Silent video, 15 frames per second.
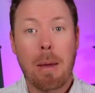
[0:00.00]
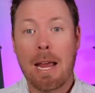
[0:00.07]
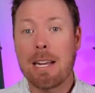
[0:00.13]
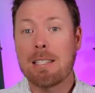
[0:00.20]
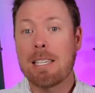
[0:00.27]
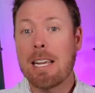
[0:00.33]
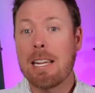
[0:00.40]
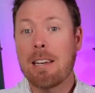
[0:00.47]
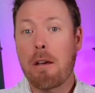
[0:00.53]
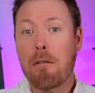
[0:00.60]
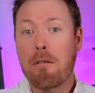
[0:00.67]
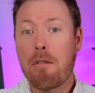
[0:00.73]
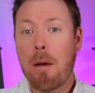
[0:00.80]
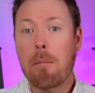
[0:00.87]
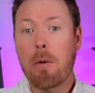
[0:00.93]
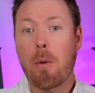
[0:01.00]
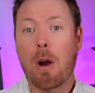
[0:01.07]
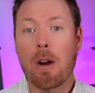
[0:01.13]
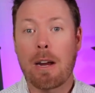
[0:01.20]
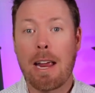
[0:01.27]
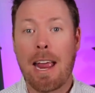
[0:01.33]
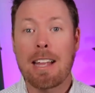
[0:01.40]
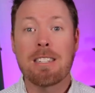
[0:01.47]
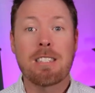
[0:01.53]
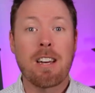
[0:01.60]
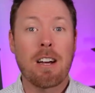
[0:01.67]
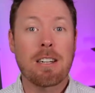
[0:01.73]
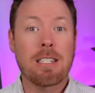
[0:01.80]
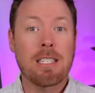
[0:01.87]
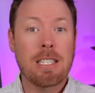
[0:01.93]
pays in February, and
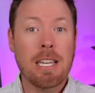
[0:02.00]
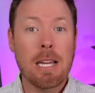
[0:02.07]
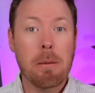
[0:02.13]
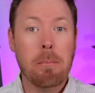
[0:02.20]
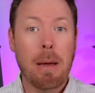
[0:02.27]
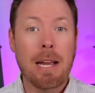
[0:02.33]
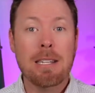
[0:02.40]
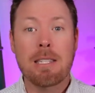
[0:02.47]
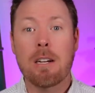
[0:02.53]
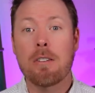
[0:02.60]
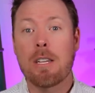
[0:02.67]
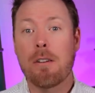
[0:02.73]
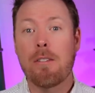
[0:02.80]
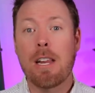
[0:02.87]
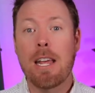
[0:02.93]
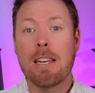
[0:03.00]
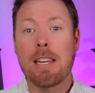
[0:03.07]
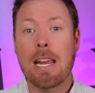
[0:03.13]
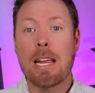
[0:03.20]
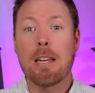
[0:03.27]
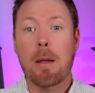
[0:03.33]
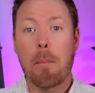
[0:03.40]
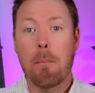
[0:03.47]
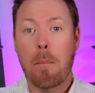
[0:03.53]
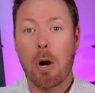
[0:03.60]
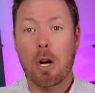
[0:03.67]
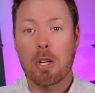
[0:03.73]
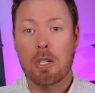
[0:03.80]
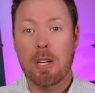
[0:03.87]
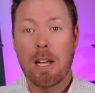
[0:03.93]
stock C pays their dividend in
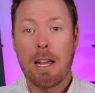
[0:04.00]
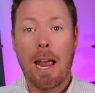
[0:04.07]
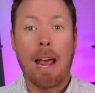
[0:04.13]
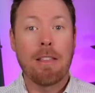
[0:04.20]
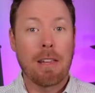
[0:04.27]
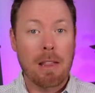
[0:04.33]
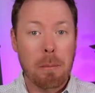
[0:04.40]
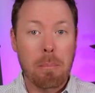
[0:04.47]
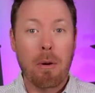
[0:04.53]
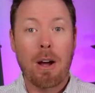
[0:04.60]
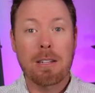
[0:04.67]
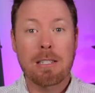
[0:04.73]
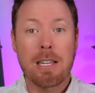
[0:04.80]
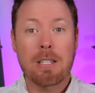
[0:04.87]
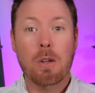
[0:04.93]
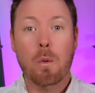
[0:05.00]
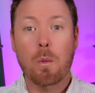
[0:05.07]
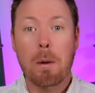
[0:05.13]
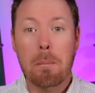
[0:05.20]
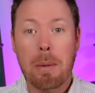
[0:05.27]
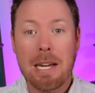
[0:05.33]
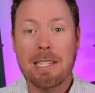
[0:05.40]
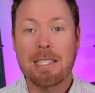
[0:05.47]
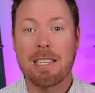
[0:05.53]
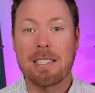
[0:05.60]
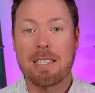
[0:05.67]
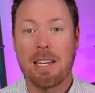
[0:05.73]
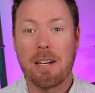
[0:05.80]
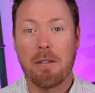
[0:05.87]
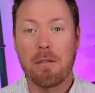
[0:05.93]
March, and then the process repeats
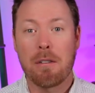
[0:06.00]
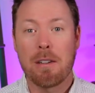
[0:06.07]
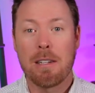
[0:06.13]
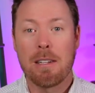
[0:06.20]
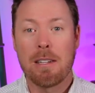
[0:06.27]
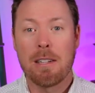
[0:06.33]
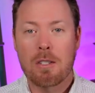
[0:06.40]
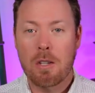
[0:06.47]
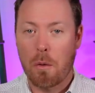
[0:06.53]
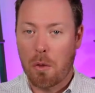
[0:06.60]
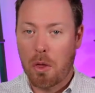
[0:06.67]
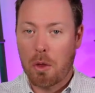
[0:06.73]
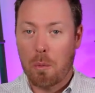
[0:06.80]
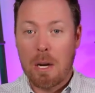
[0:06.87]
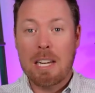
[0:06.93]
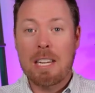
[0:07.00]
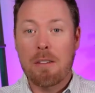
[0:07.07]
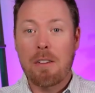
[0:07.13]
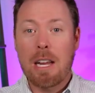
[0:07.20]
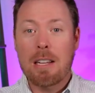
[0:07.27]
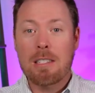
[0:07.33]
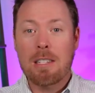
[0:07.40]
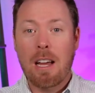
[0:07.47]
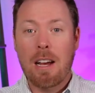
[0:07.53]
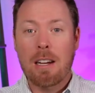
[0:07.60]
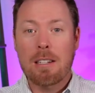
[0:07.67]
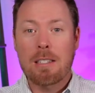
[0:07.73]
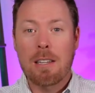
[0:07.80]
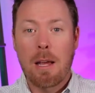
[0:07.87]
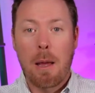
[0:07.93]
itself. So 3 dividend
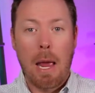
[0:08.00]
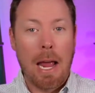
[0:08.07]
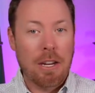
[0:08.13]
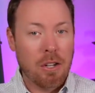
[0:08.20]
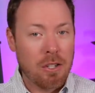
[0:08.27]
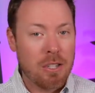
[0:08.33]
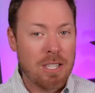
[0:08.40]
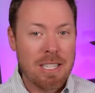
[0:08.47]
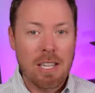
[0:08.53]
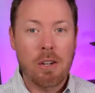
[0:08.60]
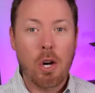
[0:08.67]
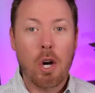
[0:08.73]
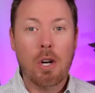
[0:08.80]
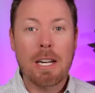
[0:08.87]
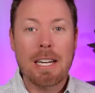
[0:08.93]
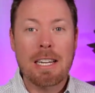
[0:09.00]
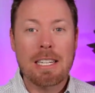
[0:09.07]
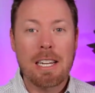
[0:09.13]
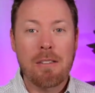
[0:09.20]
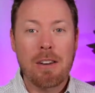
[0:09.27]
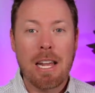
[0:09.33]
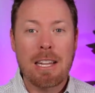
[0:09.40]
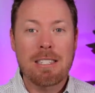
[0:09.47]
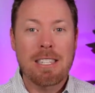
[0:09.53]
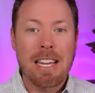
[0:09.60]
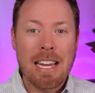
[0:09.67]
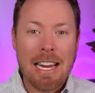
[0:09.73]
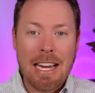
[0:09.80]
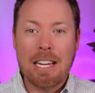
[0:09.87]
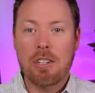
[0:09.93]
stocks, and you're still earning dividends
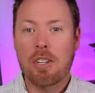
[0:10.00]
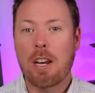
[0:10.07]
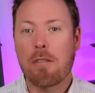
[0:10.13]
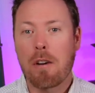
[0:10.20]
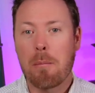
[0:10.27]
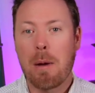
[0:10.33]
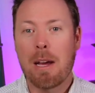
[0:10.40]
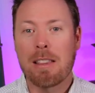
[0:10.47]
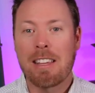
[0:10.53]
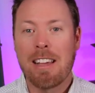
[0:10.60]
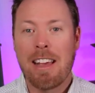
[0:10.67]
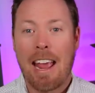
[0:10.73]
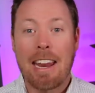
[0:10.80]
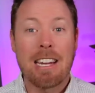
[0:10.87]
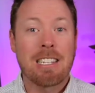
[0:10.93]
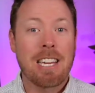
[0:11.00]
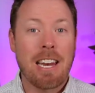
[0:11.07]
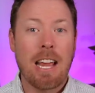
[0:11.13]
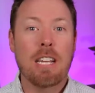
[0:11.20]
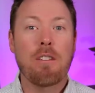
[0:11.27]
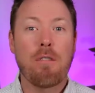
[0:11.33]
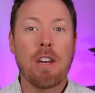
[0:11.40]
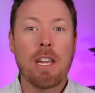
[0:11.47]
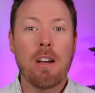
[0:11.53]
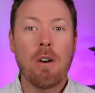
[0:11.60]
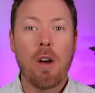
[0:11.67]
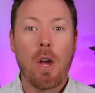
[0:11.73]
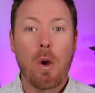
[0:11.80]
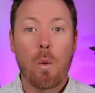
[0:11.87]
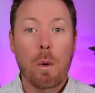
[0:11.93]
each and every month. And in today's
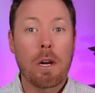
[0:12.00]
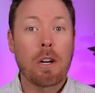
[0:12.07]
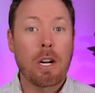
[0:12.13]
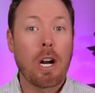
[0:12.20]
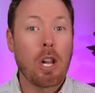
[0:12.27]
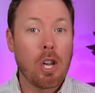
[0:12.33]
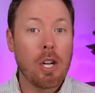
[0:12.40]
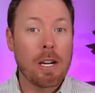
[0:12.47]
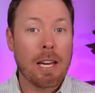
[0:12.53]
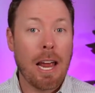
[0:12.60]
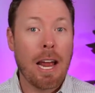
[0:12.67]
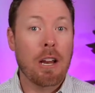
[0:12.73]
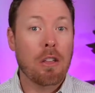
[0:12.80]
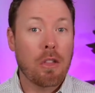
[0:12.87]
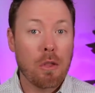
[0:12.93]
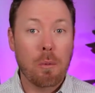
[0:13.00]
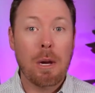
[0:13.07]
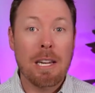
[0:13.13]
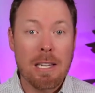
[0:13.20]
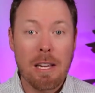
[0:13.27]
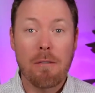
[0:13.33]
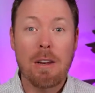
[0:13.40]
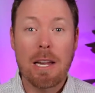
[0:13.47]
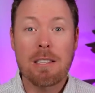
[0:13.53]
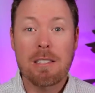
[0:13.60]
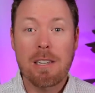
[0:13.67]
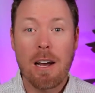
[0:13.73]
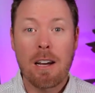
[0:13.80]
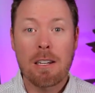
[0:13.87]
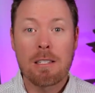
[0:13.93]
video, we are going to look at 3 dividend
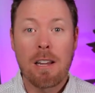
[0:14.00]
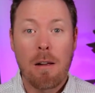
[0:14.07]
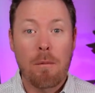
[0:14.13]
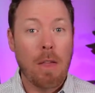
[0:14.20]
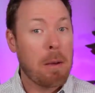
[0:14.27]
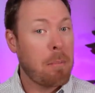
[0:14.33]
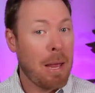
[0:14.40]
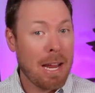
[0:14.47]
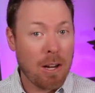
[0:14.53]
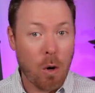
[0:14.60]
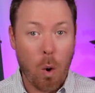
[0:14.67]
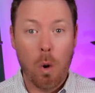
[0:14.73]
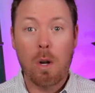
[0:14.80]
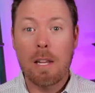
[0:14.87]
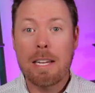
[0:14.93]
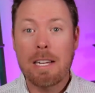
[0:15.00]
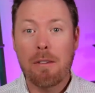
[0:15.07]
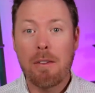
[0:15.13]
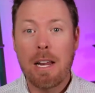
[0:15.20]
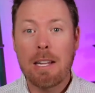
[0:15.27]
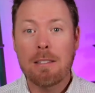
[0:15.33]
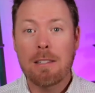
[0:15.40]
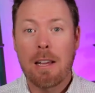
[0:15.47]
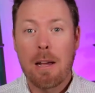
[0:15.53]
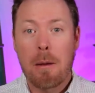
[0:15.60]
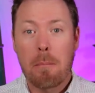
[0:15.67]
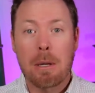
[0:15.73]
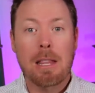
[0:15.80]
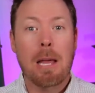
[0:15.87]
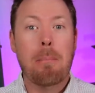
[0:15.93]
stocks that pay quarterly dividends,
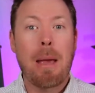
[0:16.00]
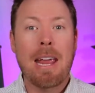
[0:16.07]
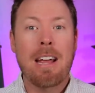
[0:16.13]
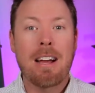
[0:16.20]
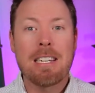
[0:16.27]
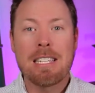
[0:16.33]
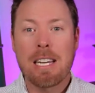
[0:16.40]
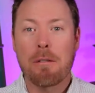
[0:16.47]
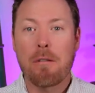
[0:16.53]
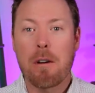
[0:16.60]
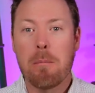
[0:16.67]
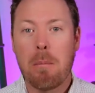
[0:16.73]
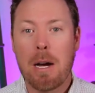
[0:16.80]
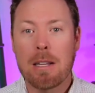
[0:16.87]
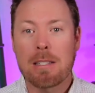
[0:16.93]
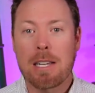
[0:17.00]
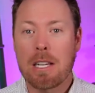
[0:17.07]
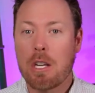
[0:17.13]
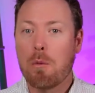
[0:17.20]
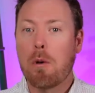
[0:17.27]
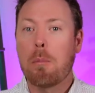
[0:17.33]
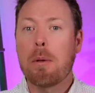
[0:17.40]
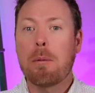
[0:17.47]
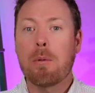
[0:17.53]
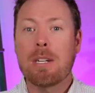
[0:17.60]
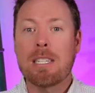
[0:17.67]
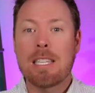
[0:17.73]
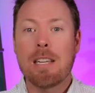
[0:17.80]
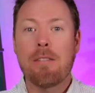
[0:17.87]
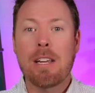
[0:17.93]
but they pay on different months. And you will be
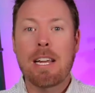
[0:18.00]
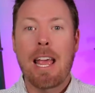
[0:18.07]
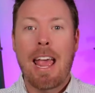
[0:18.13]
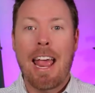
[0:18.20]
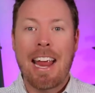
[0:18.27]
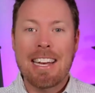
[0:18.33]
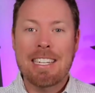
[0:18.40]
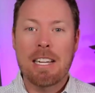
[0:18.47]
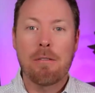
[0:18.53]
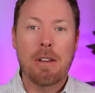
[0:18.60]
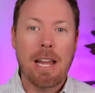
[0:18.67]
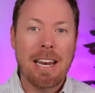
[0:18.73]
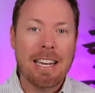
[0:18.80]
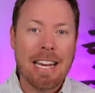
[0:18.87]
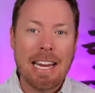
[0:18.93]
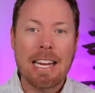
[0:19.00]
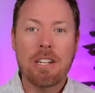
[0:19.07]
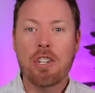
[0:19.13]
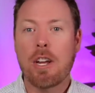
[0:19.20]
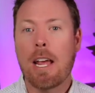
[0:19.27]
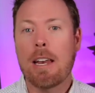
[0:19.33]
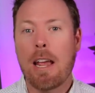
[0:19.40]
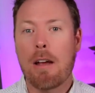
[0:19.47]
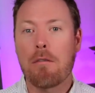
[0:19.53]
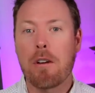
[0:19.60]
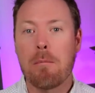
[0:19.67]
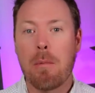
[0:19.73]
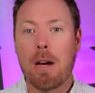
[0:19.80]
receiving a dividend each and every